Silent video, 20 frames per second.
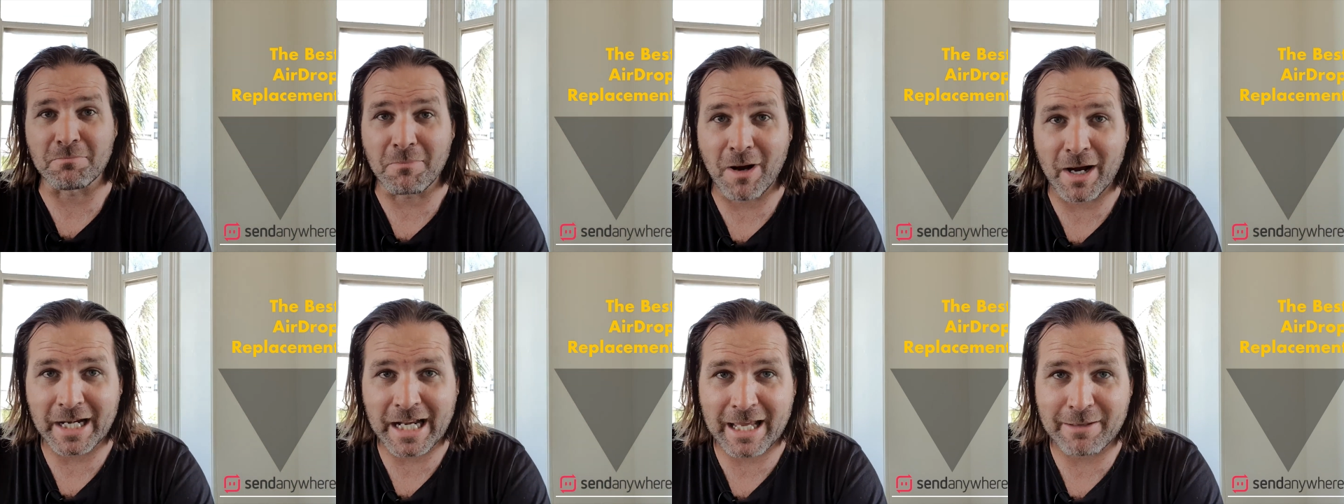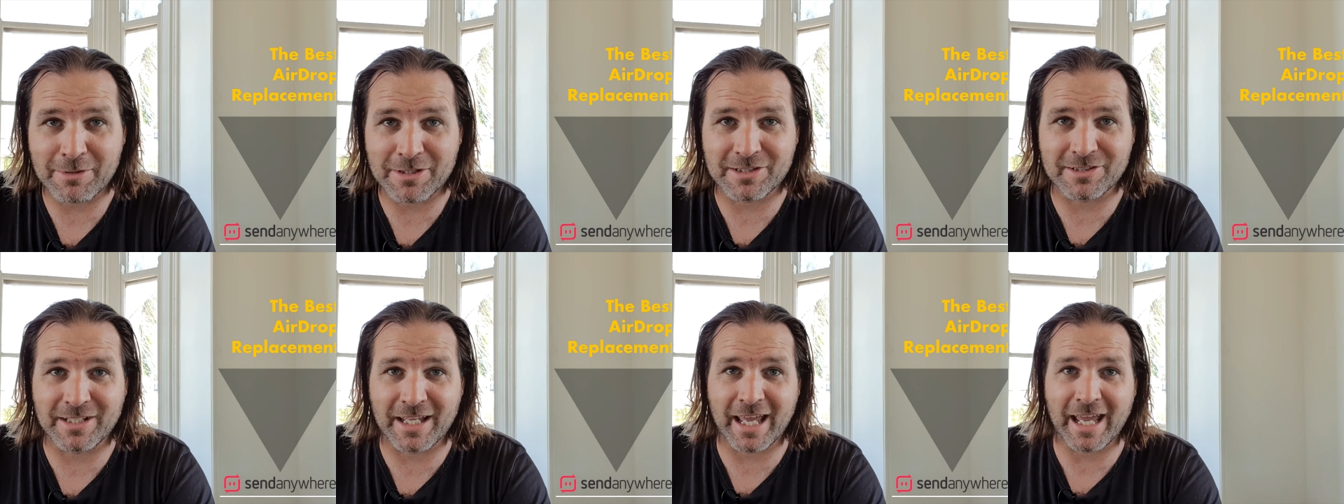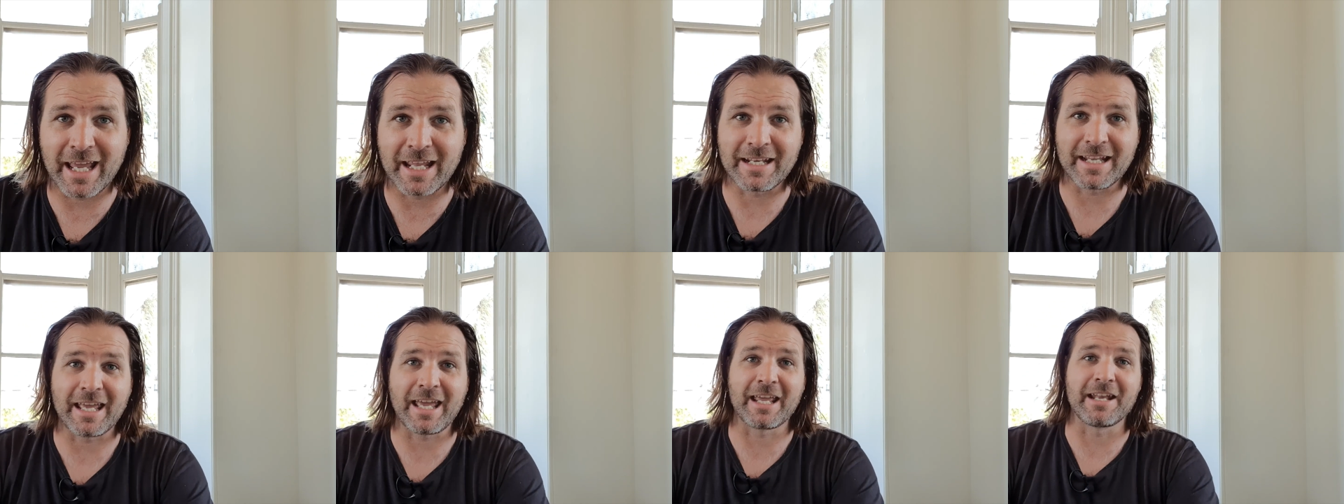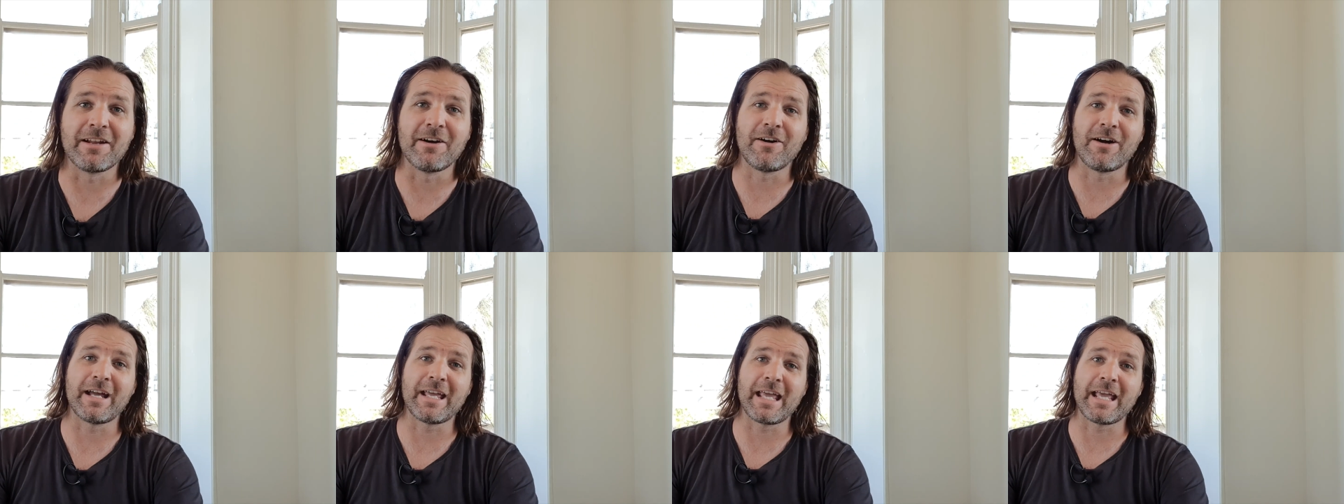My name is Dan and
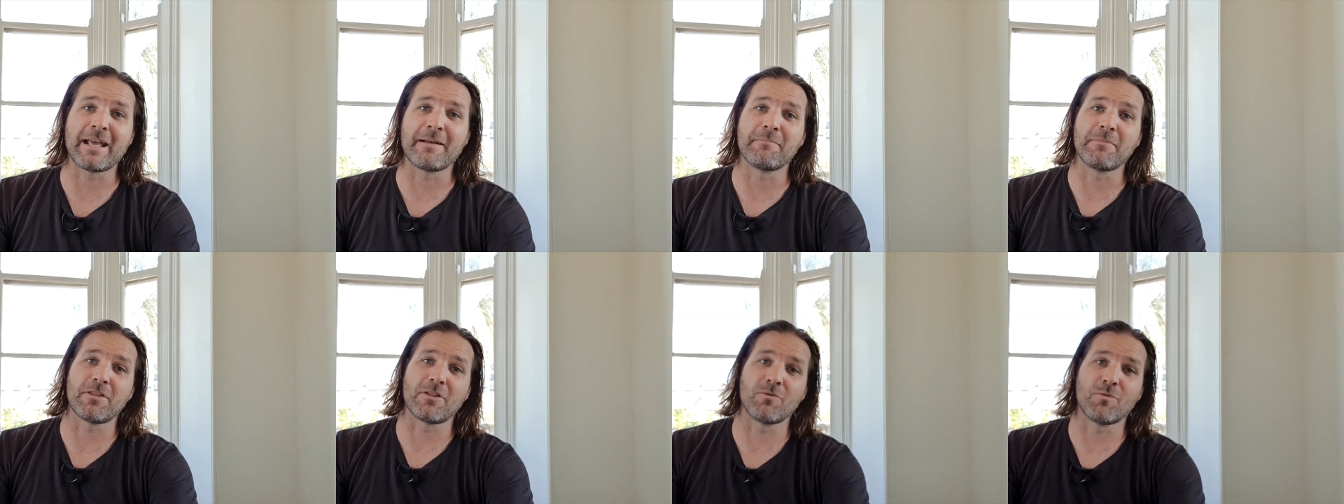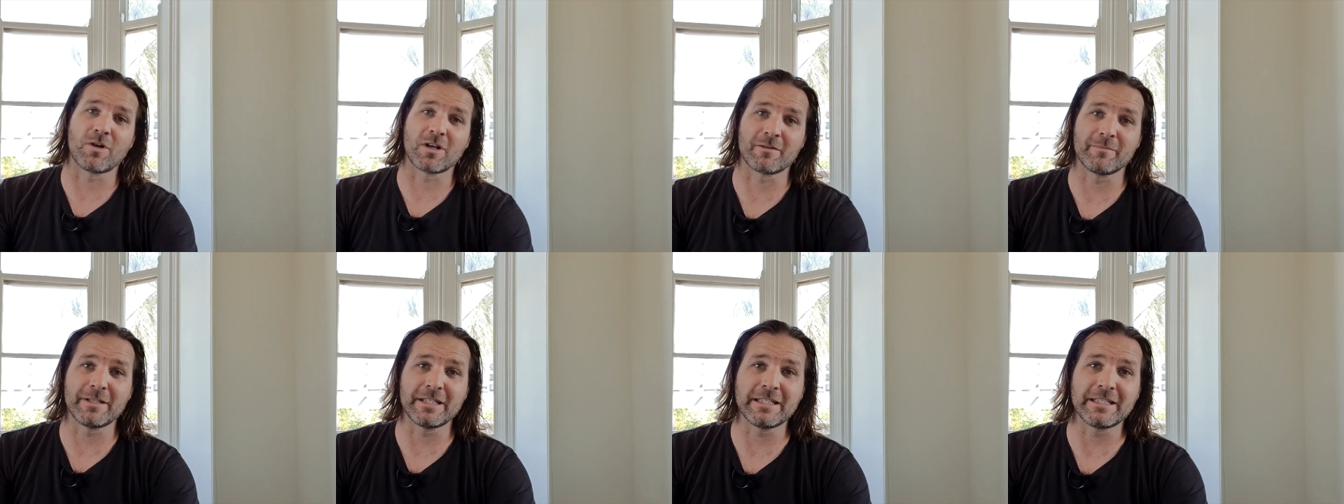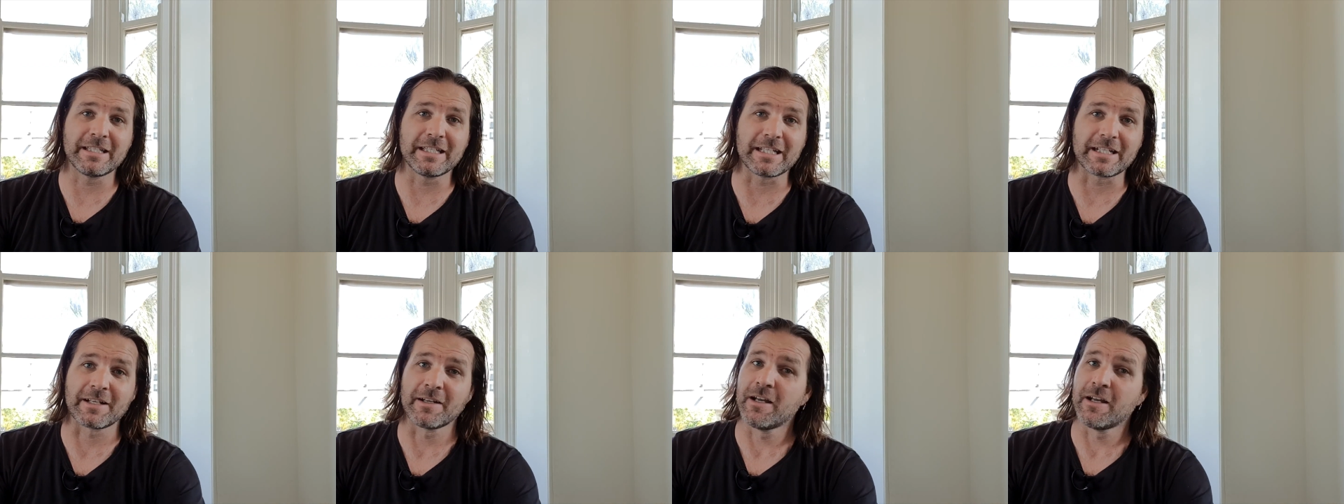I am the Wannabe Geek.